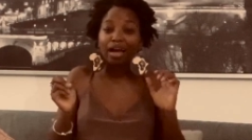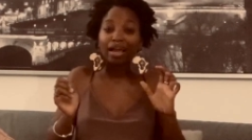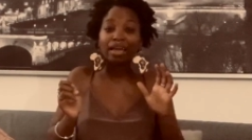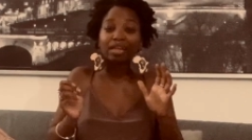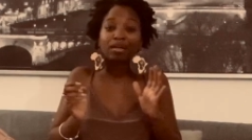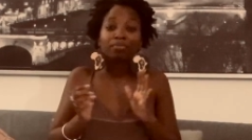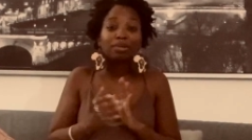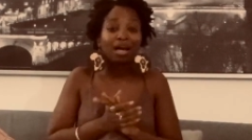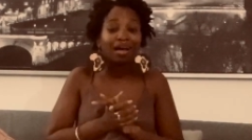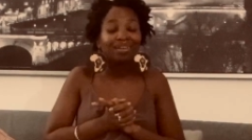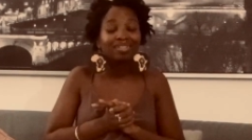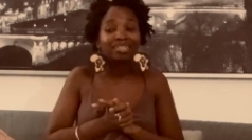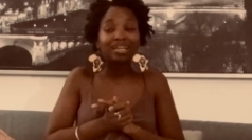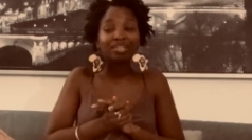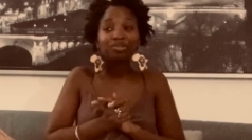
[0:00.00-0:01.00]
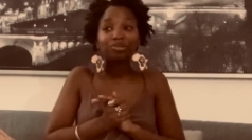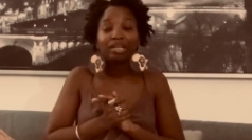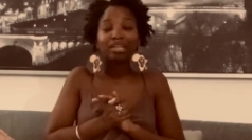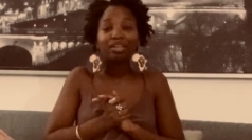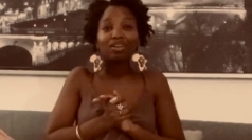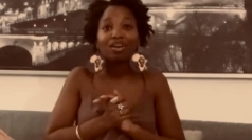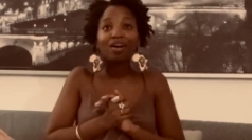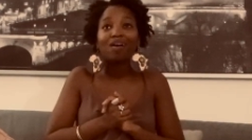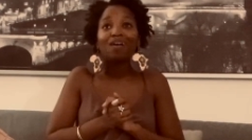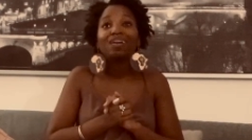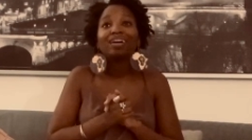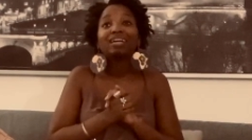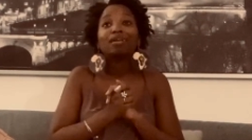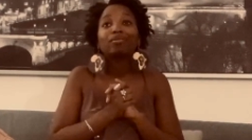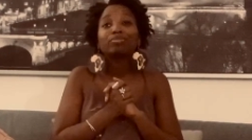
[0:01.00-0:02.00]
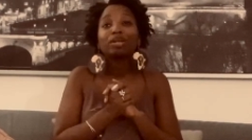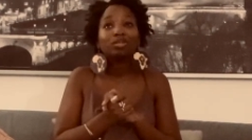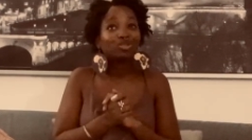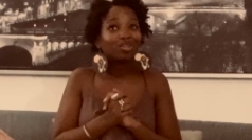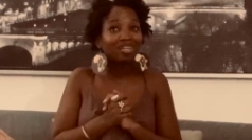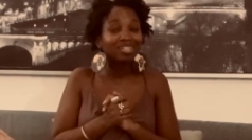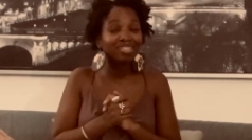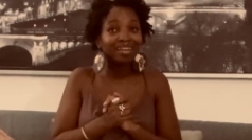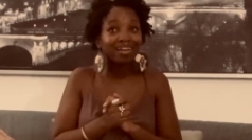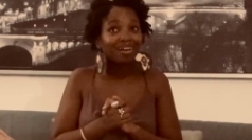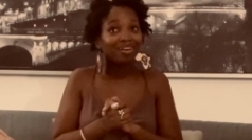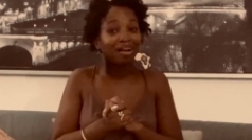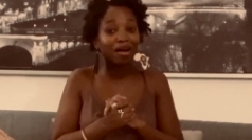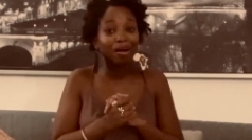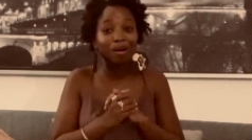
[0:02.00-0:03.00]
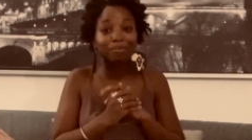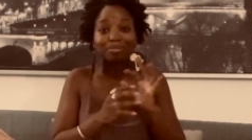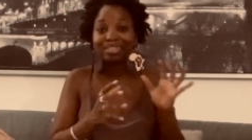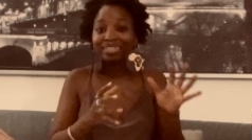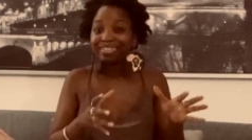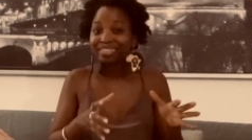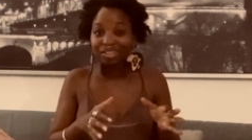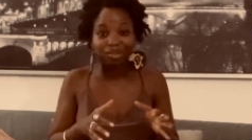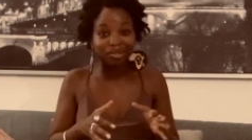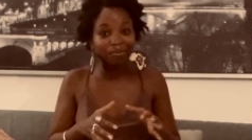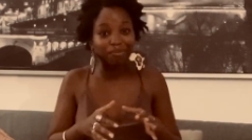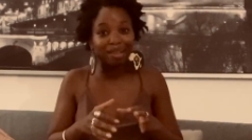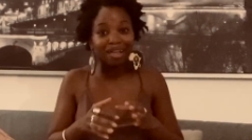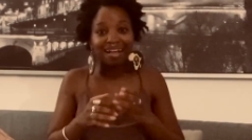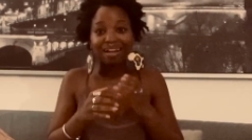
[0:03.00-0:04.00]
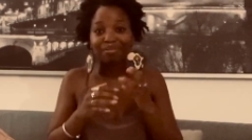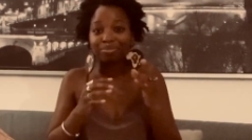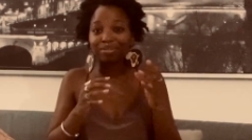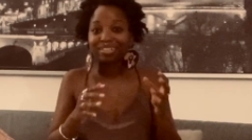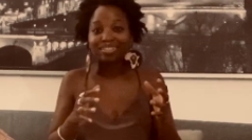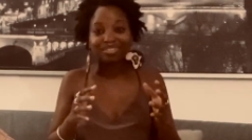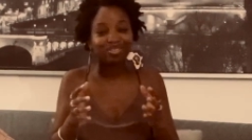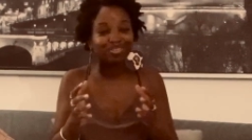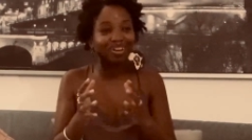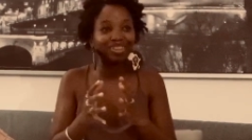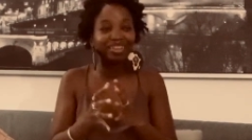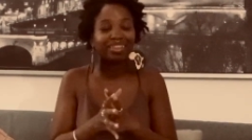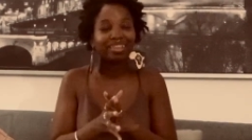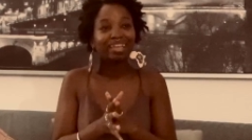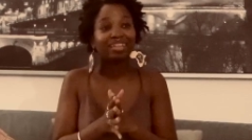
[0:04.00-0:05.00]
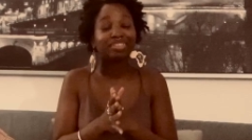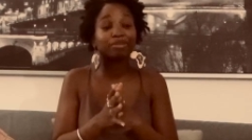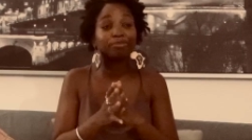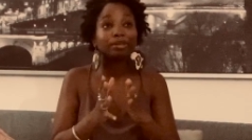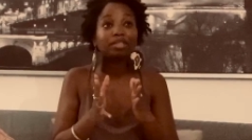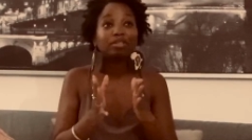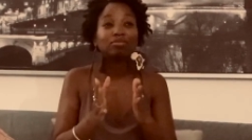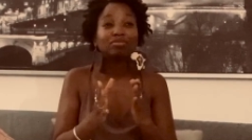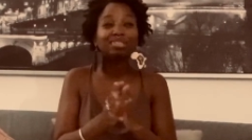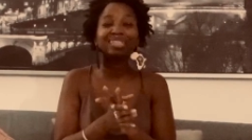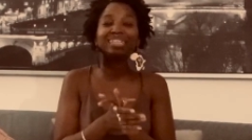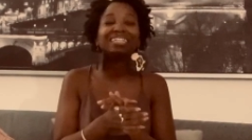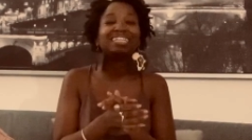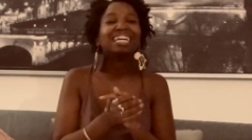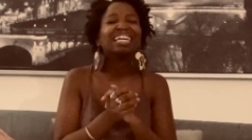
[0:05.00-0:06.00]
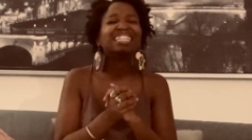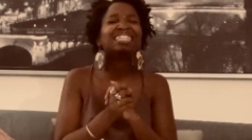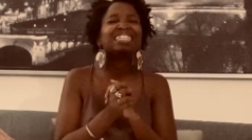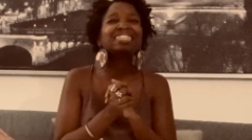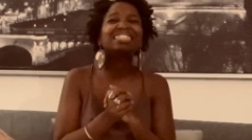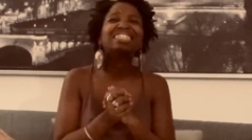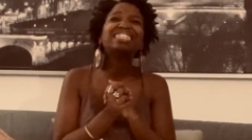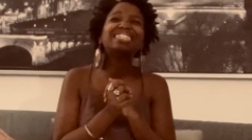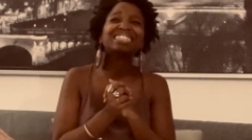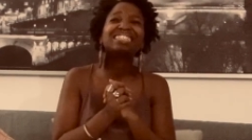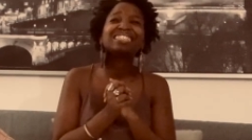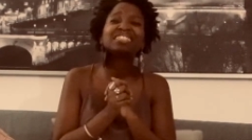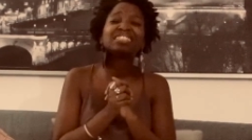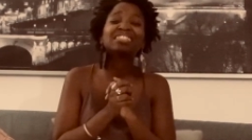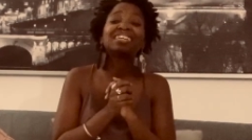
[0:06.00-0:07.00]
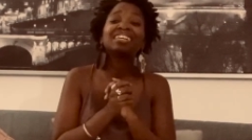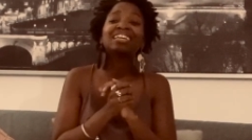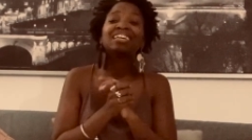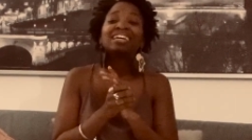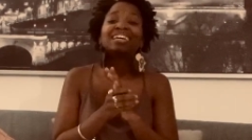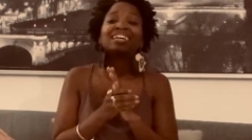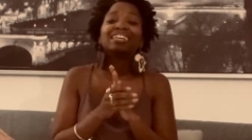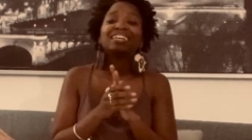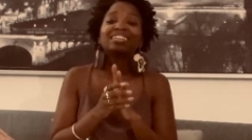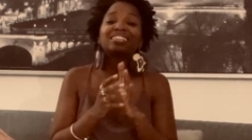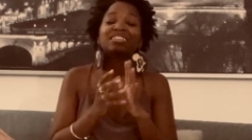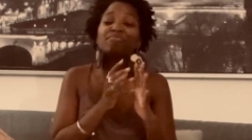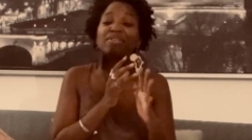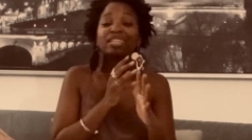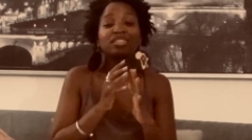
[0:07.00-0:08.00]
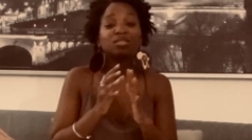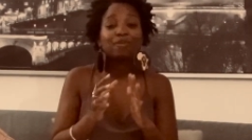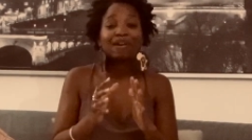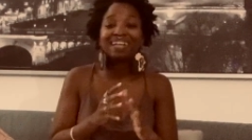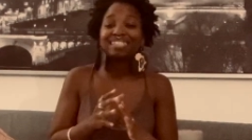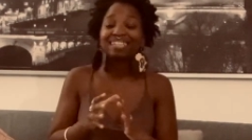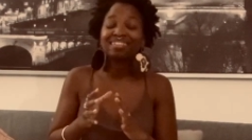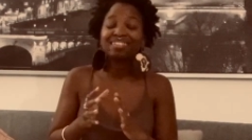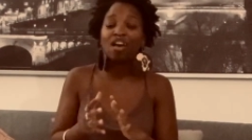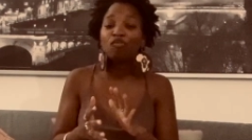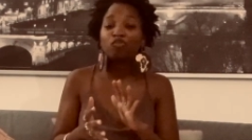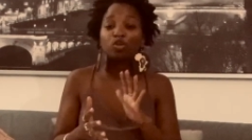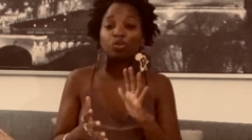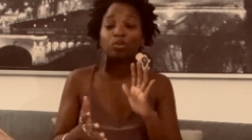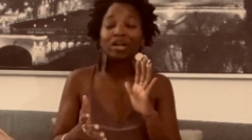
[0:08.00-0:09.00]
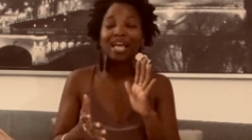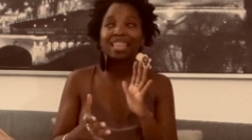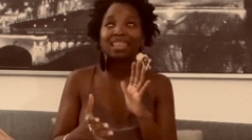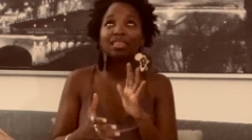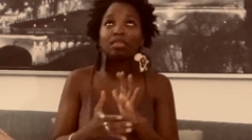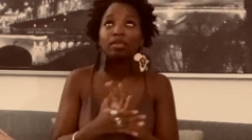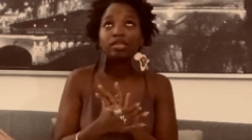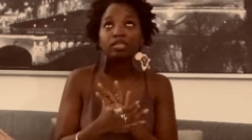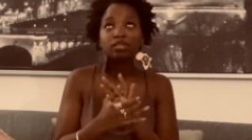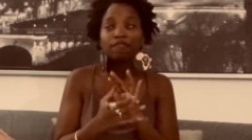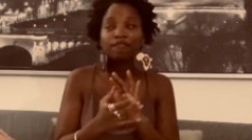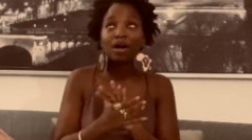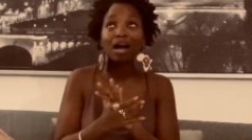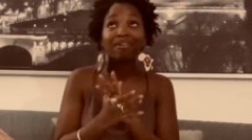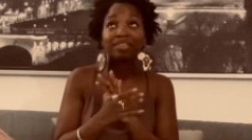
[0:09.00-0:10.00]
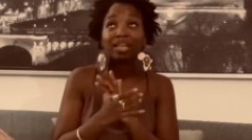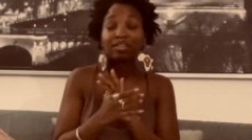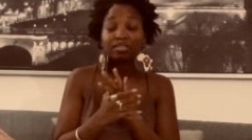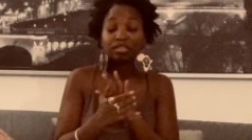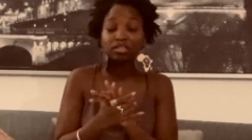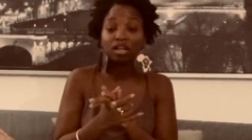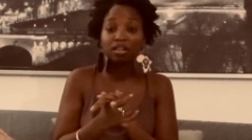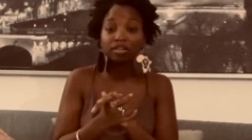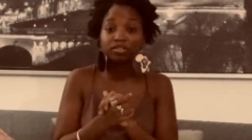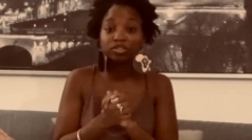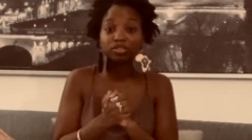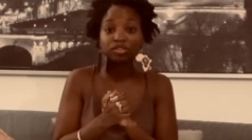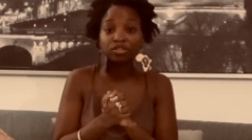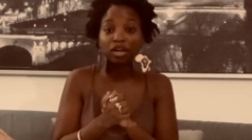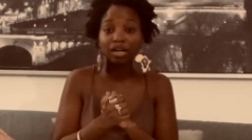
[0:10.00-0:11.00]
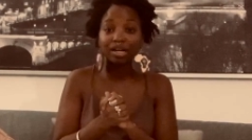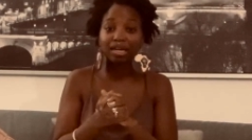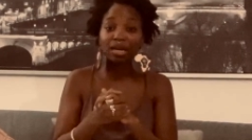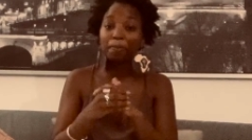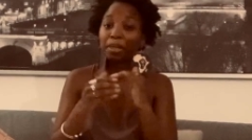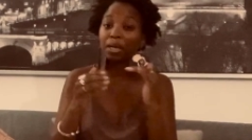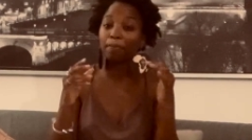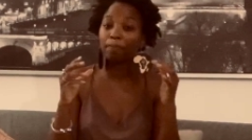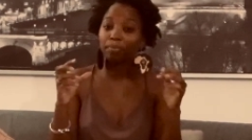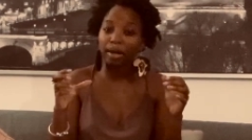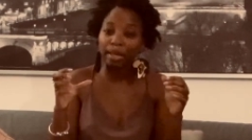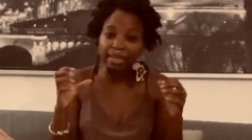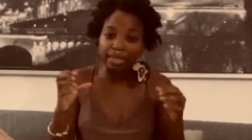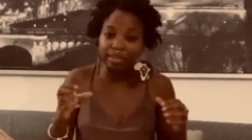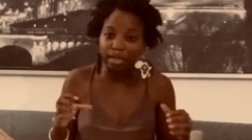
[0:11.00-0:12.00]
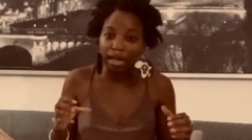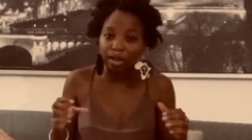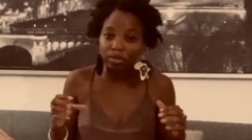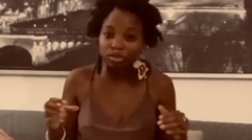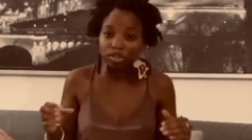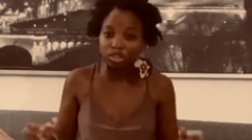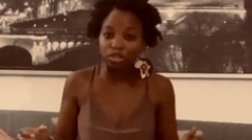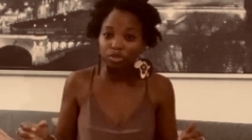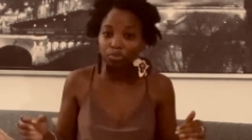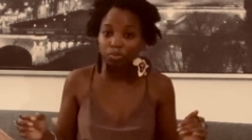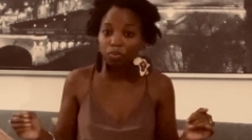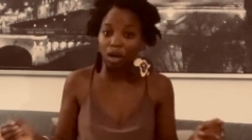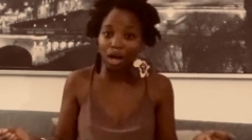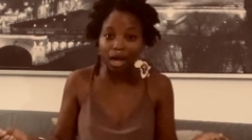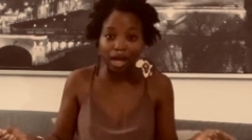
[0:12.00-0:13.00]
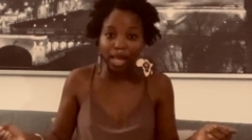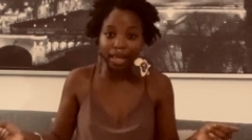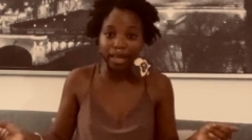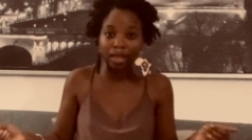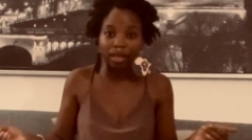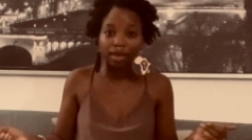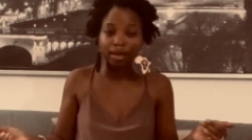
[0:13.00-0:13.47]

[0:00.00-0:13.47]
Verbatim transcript: and I'm not exaggerating, y'all, and I'm not trying to scare y'all. Please still apply, please do all the things, but you need at least, to make this process comfortable, at least $5,000 to start. And I'm gonna break it down to you why.